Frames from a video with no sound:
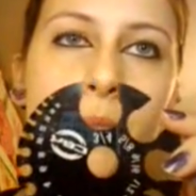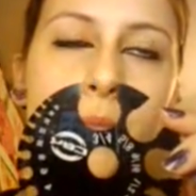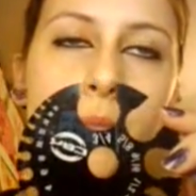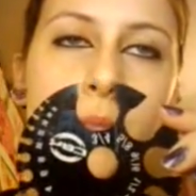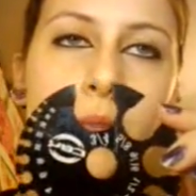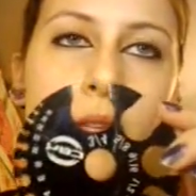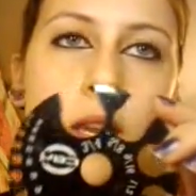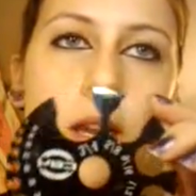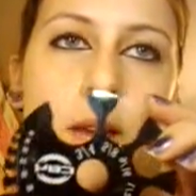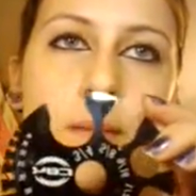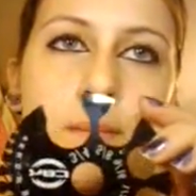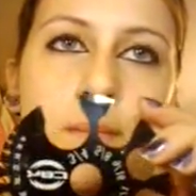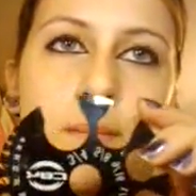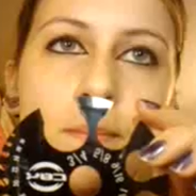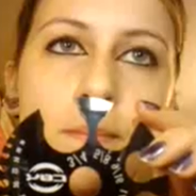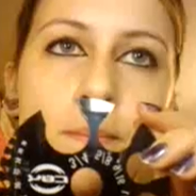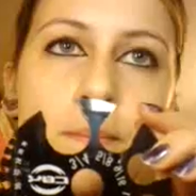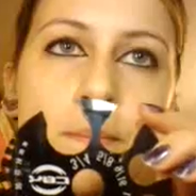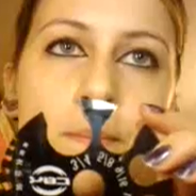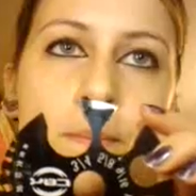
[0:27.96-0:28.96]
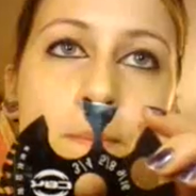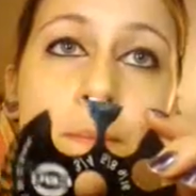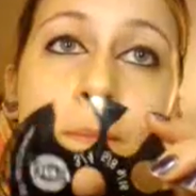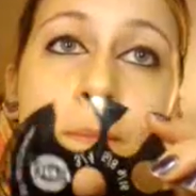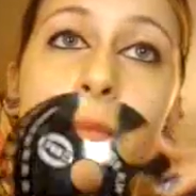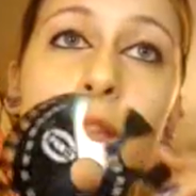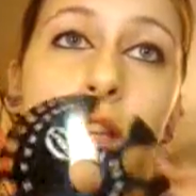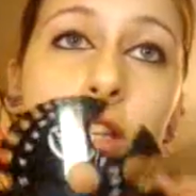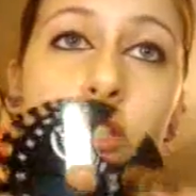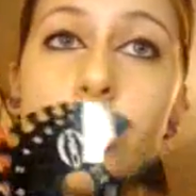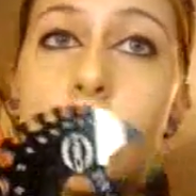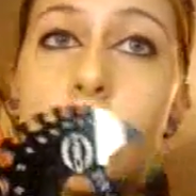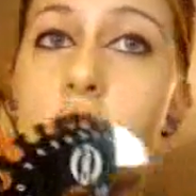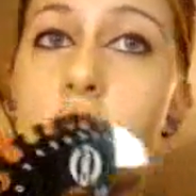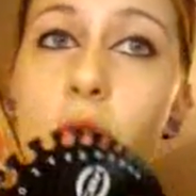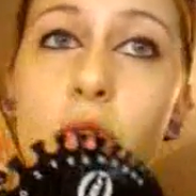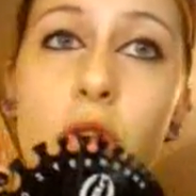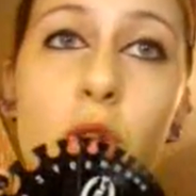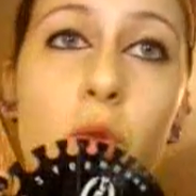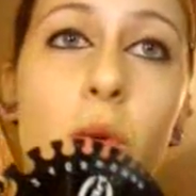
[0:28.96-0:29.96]
Okay? That's just
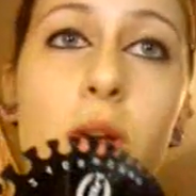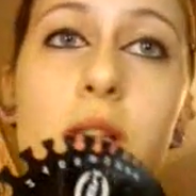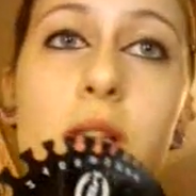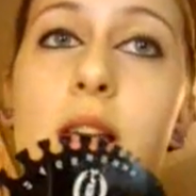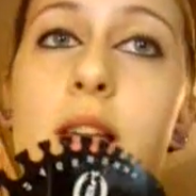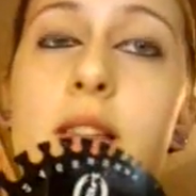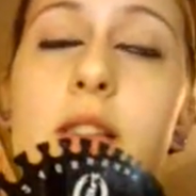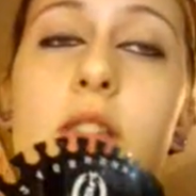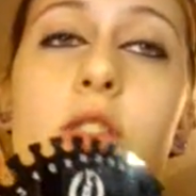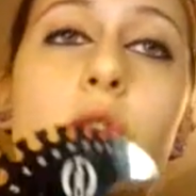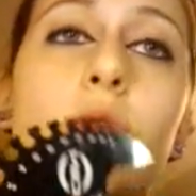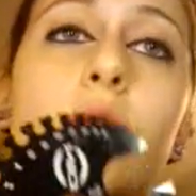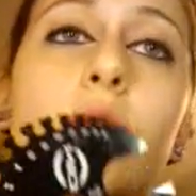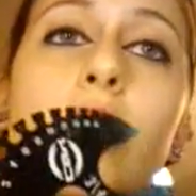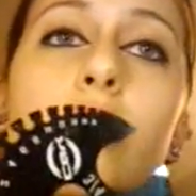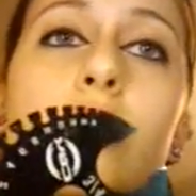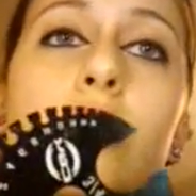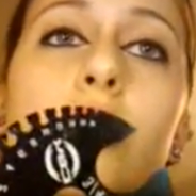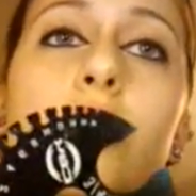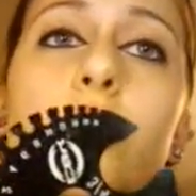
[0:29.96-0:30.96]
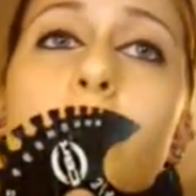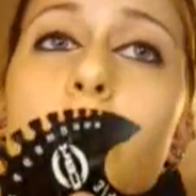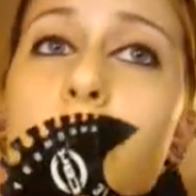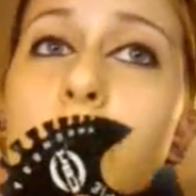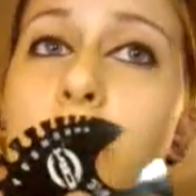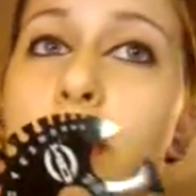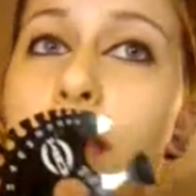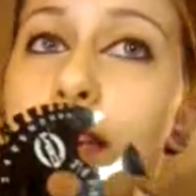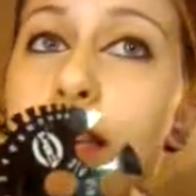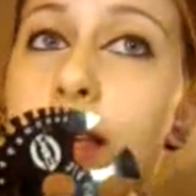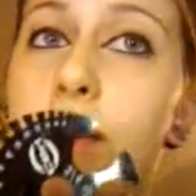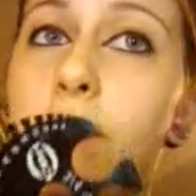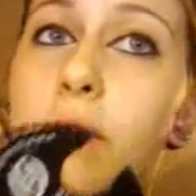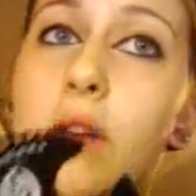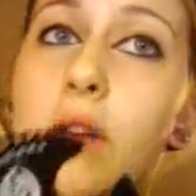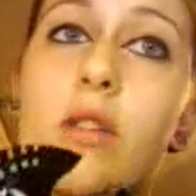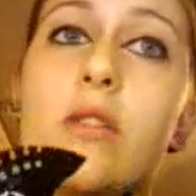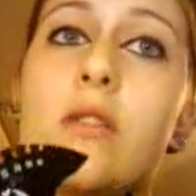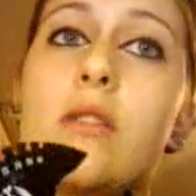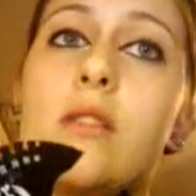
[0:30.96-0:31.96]
showing you what sizes you can go to. They get
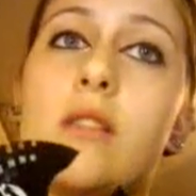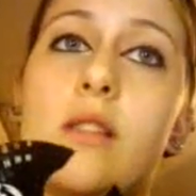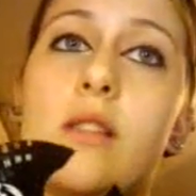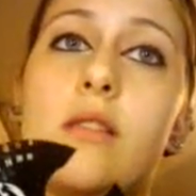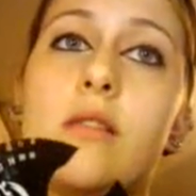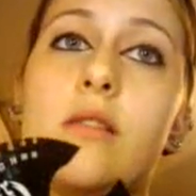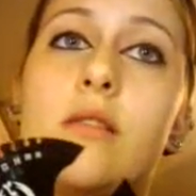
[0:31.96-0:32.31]
bigger than this.